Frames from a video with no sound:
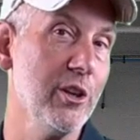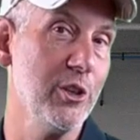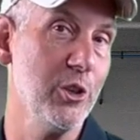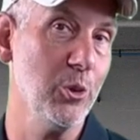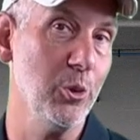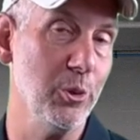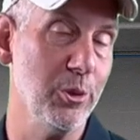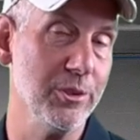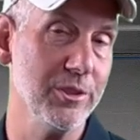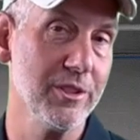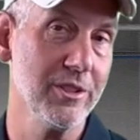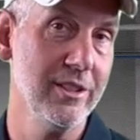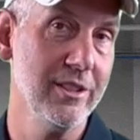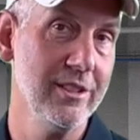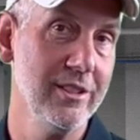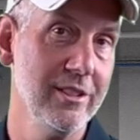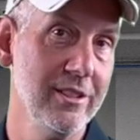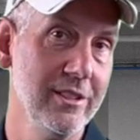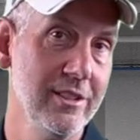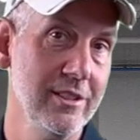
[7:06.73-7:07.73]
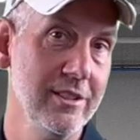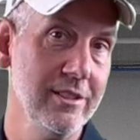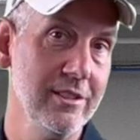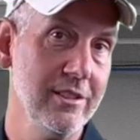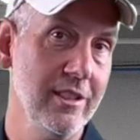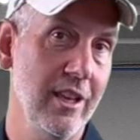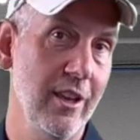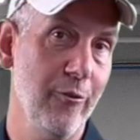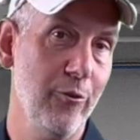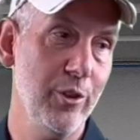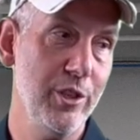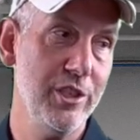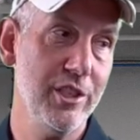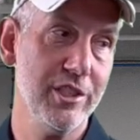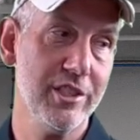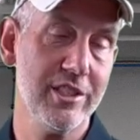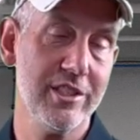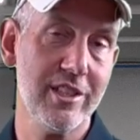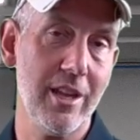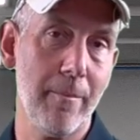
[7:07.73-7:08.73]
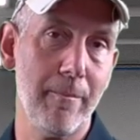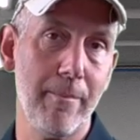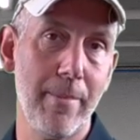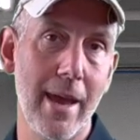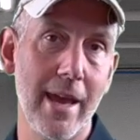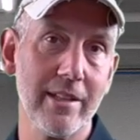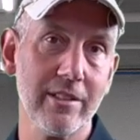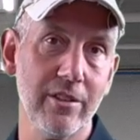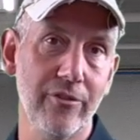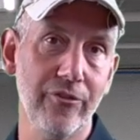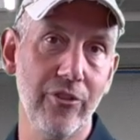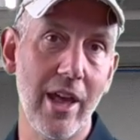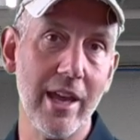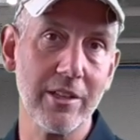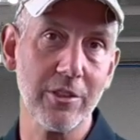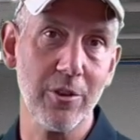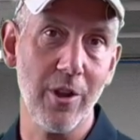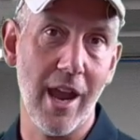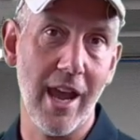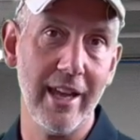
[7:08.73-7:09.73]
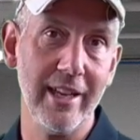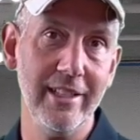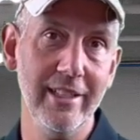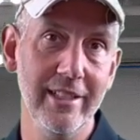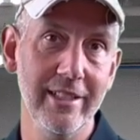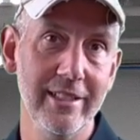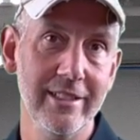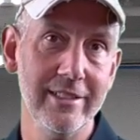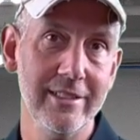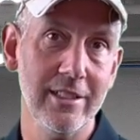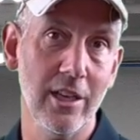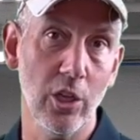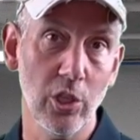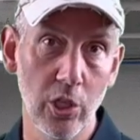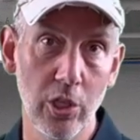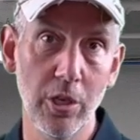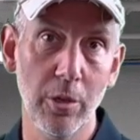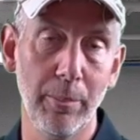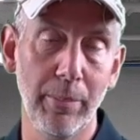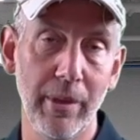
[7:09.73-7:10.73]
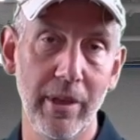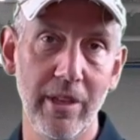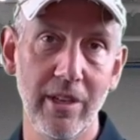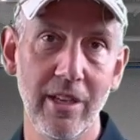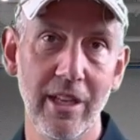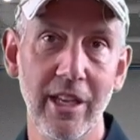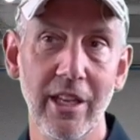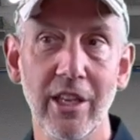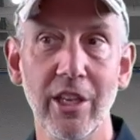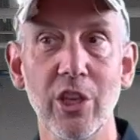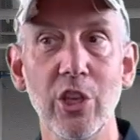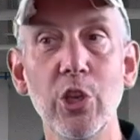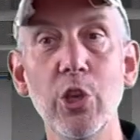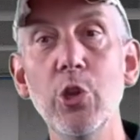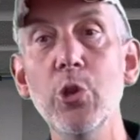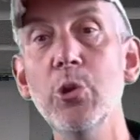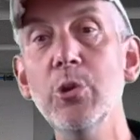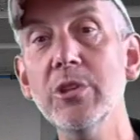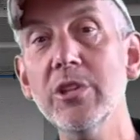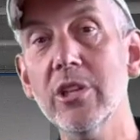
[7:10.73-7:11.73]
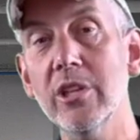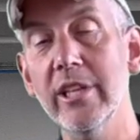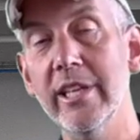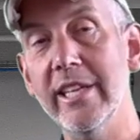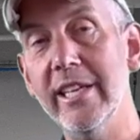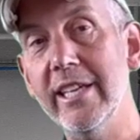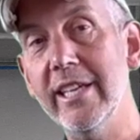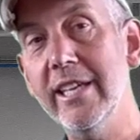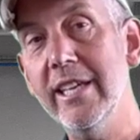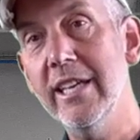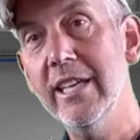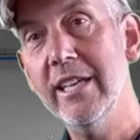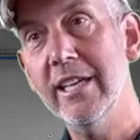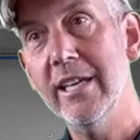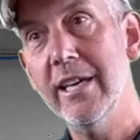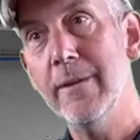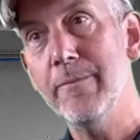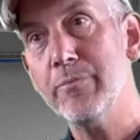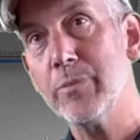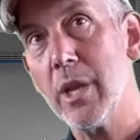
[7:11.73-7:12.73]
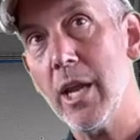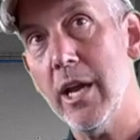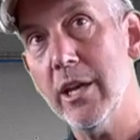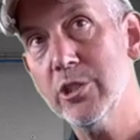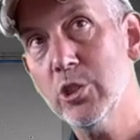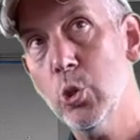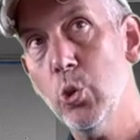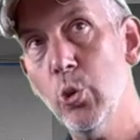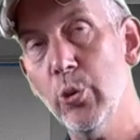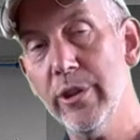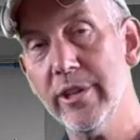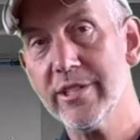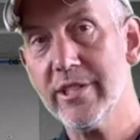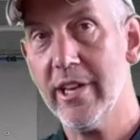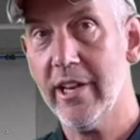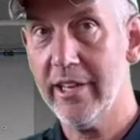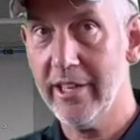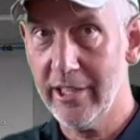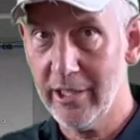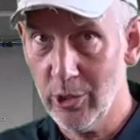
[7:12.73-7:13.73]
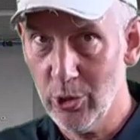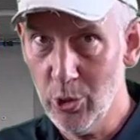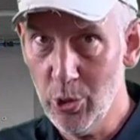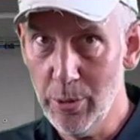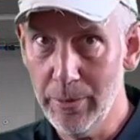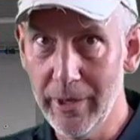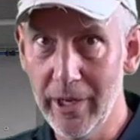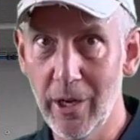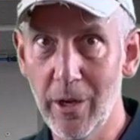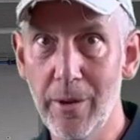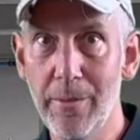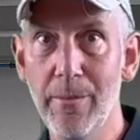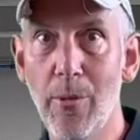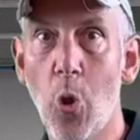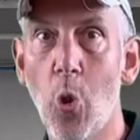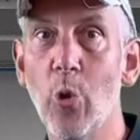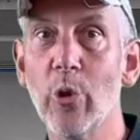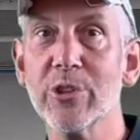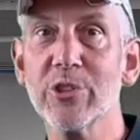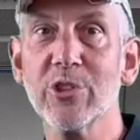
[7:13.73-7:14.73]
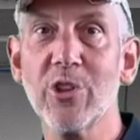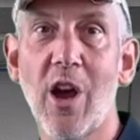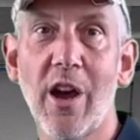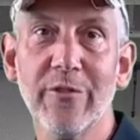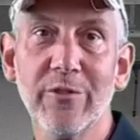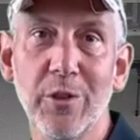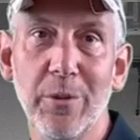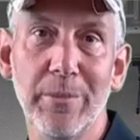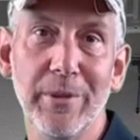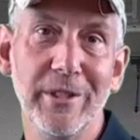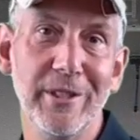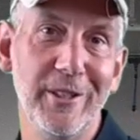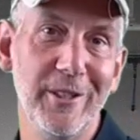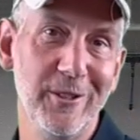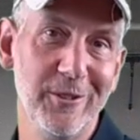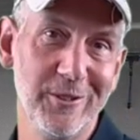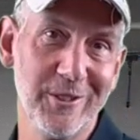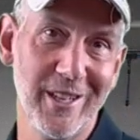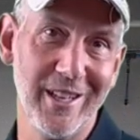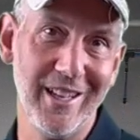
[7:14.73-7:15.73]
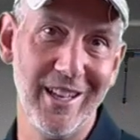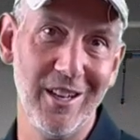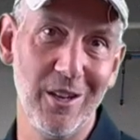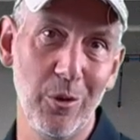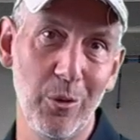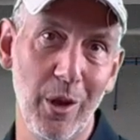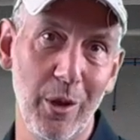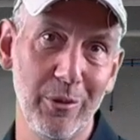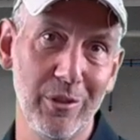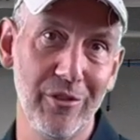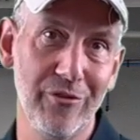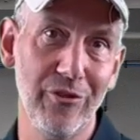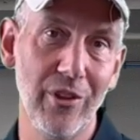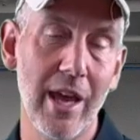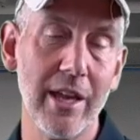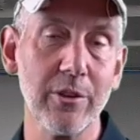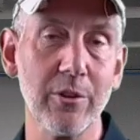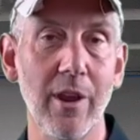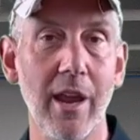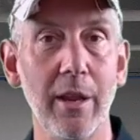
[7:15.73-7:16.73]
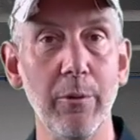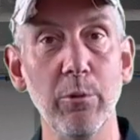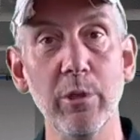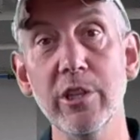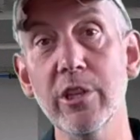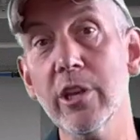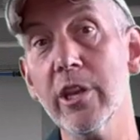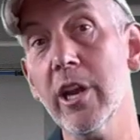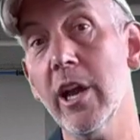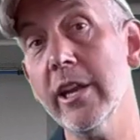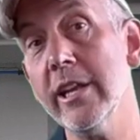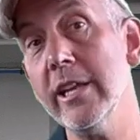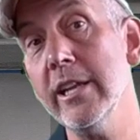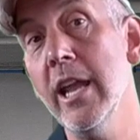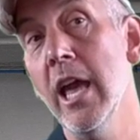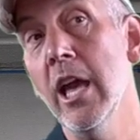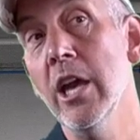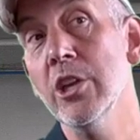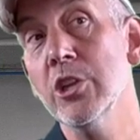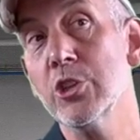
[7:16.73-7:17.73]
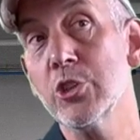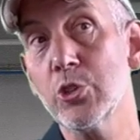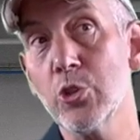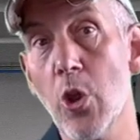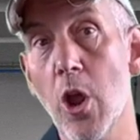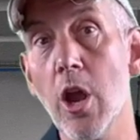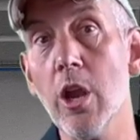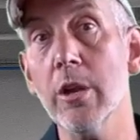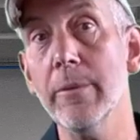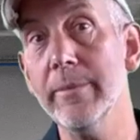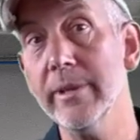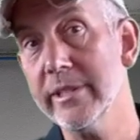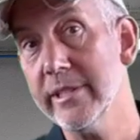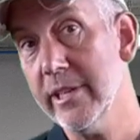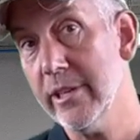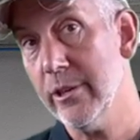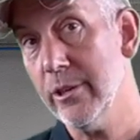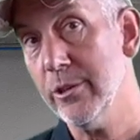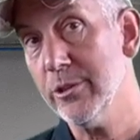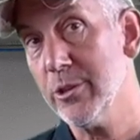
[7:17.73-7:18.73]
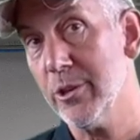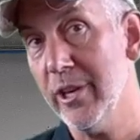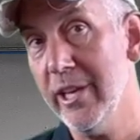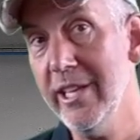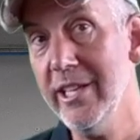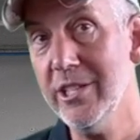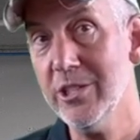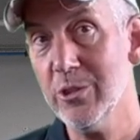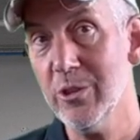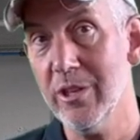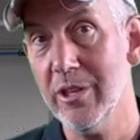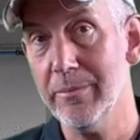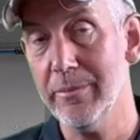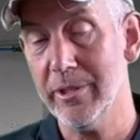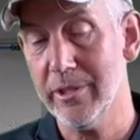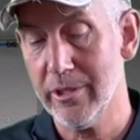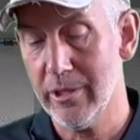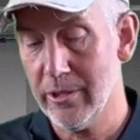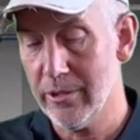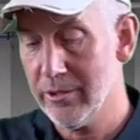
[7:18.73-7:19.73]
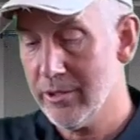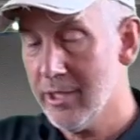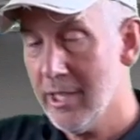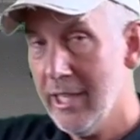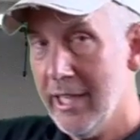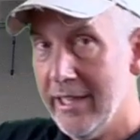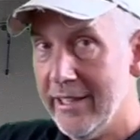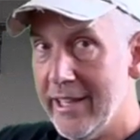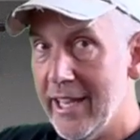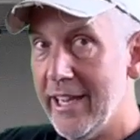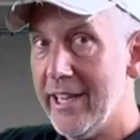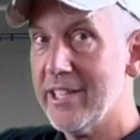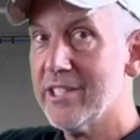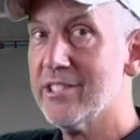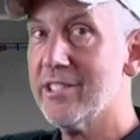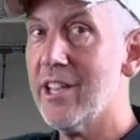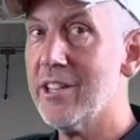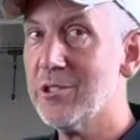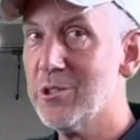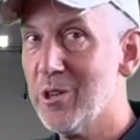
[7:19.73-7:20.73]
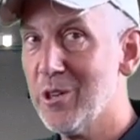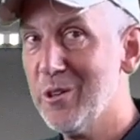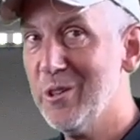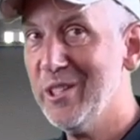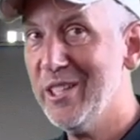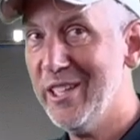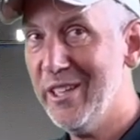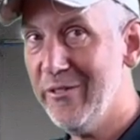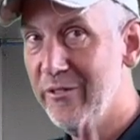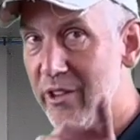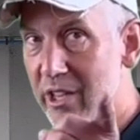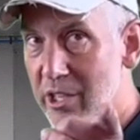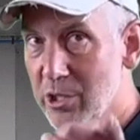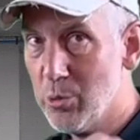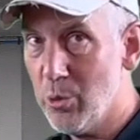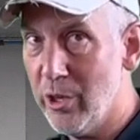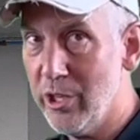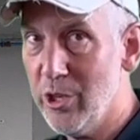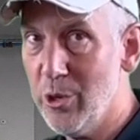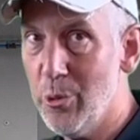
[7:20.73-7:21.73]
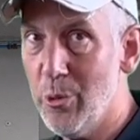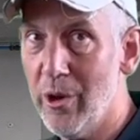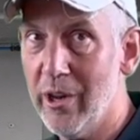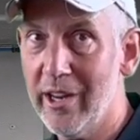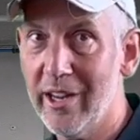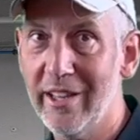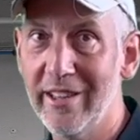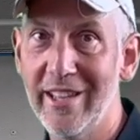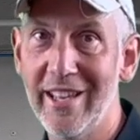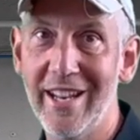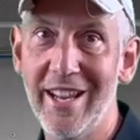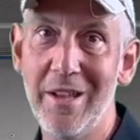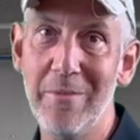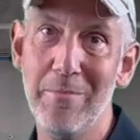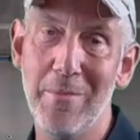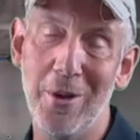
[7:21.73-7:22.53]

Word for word: tools if we just step back to flat grind a little bit, usually a tool that's cut in aluminum or softer materials can get away with a flat grind. When you're cutting stronger materials or heat treated materials, that eccentric relief is what you want on that end